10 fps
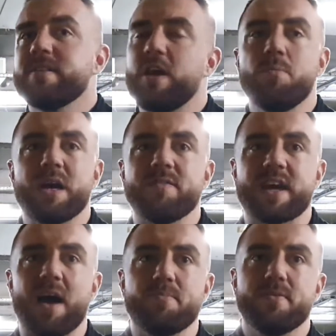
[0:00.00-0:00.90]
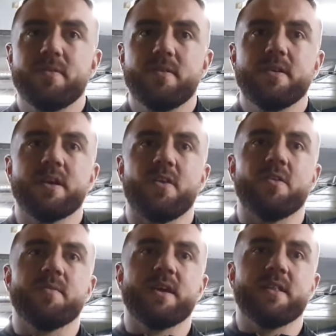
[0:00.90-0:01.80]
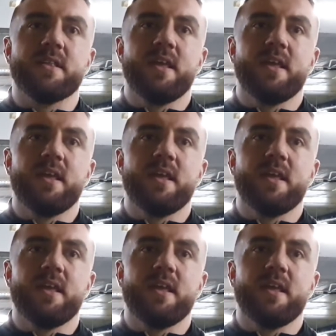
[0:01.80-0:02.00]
Too big of a gap. You know what I mean?